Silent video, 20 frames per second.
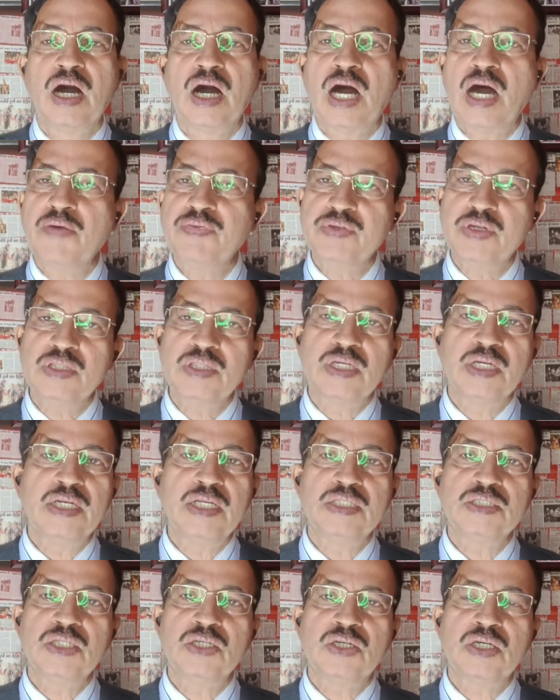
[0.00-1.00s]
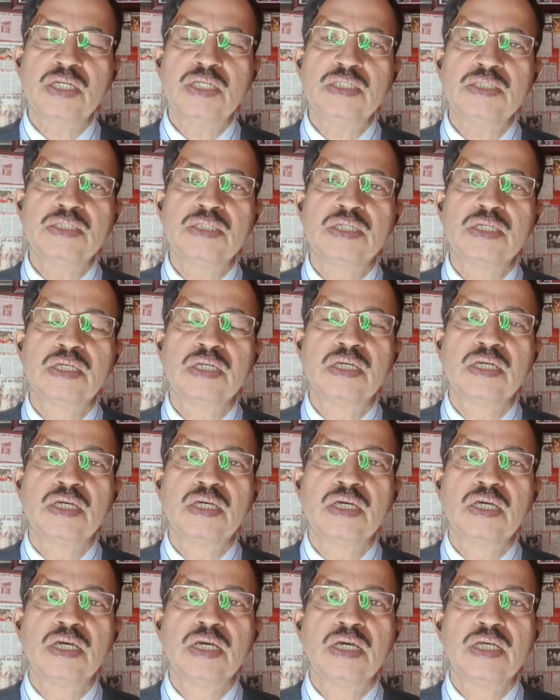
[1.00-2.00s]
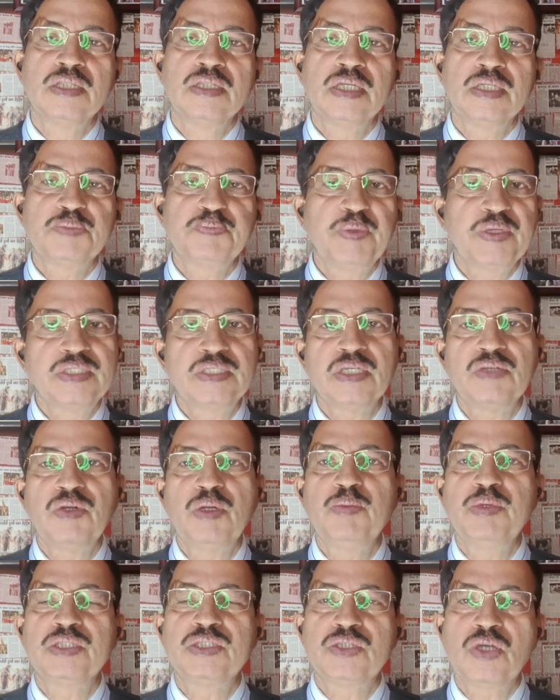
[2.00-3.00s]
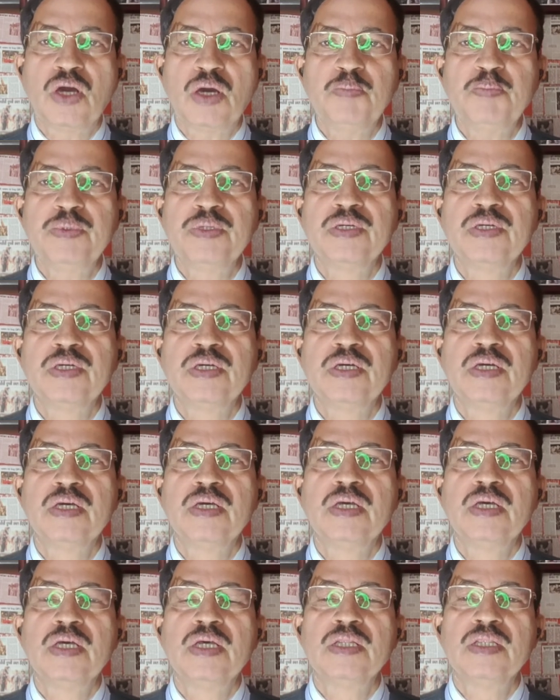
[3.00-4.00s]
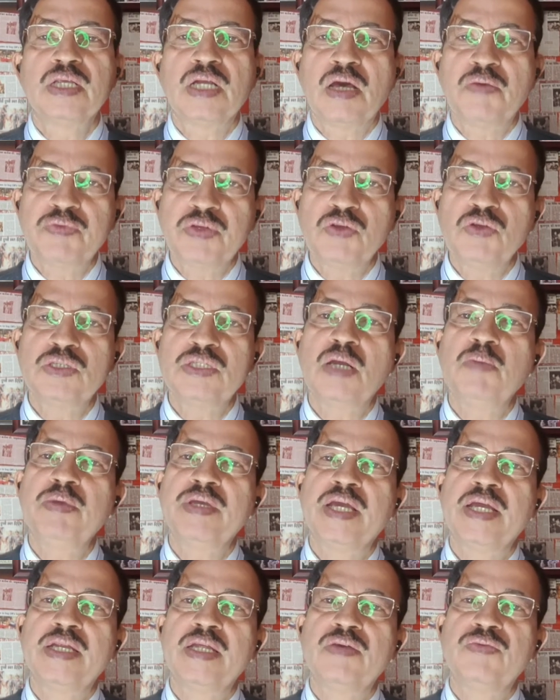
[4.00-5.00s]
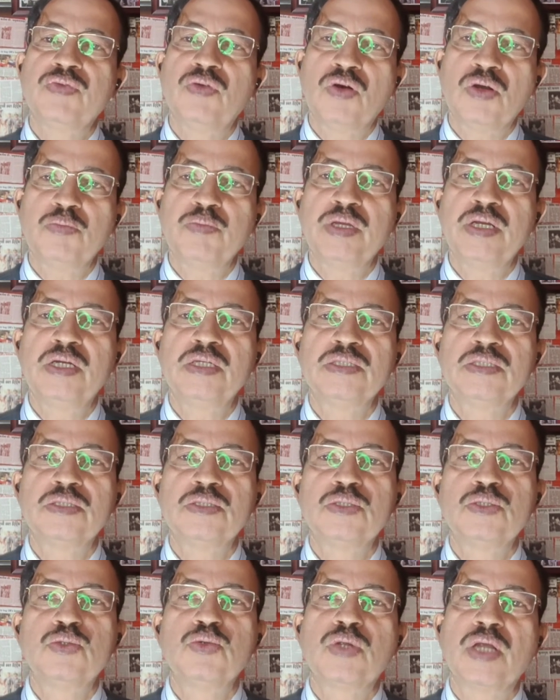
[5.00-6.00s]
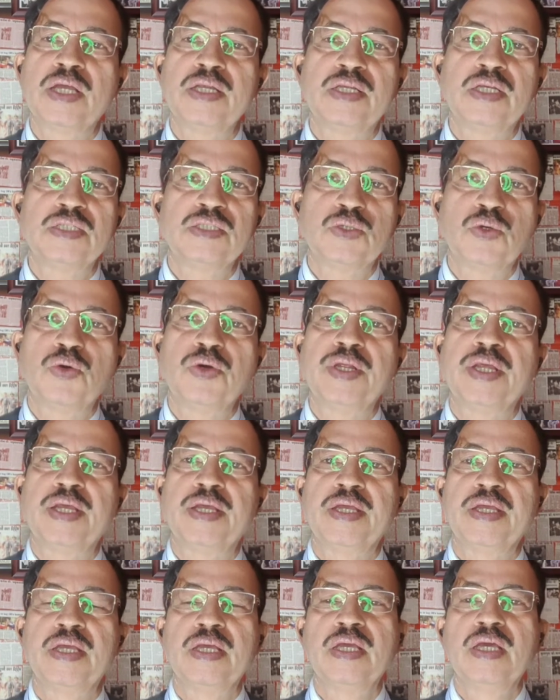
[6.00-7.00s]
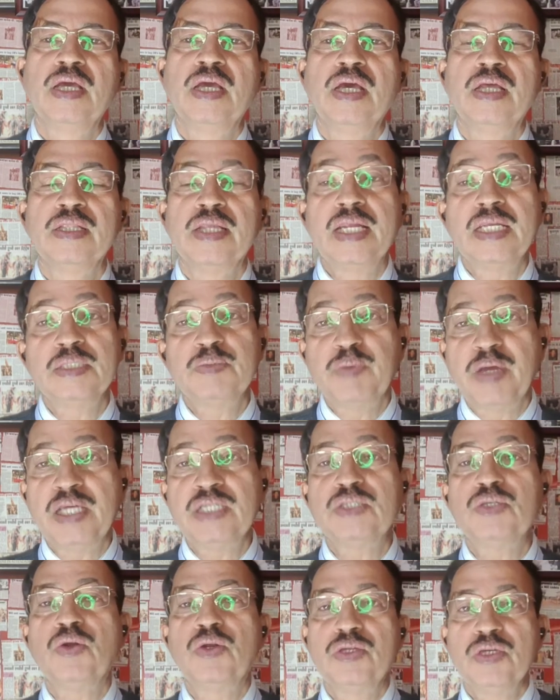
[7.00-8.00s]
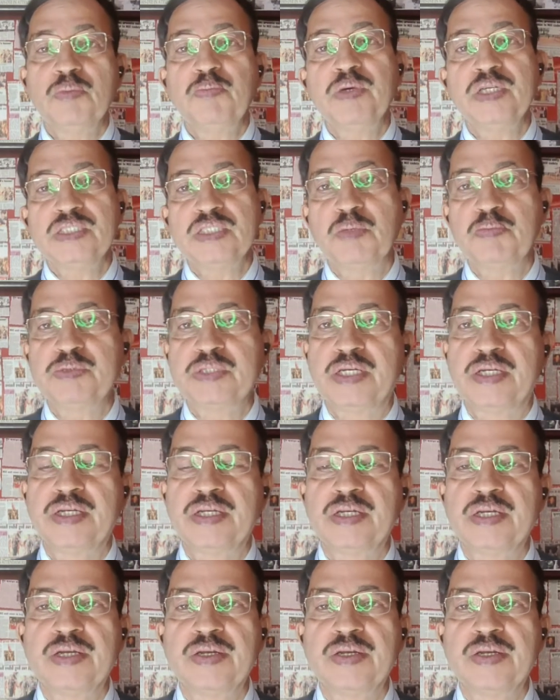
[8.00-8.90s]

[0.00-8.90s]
After 30 seconds, this picture will be stopped. Thereafter, you shall be getting 4 minutes to write a story that is based on your perception.